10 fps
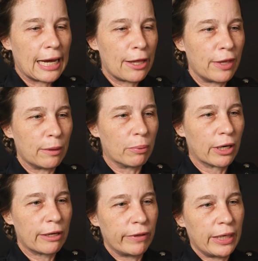I think part
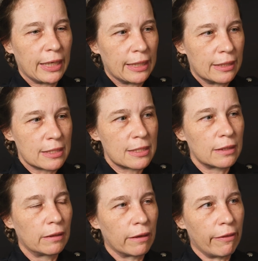of it is
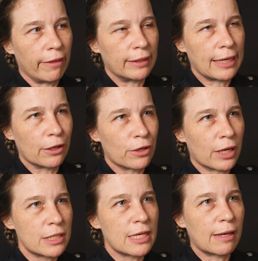that they are not
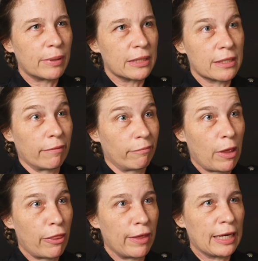stopping to
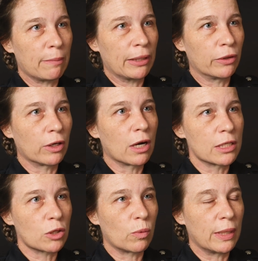think about the
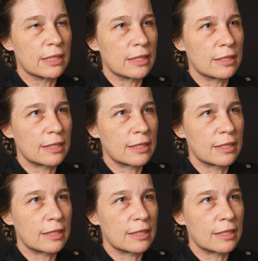consequences.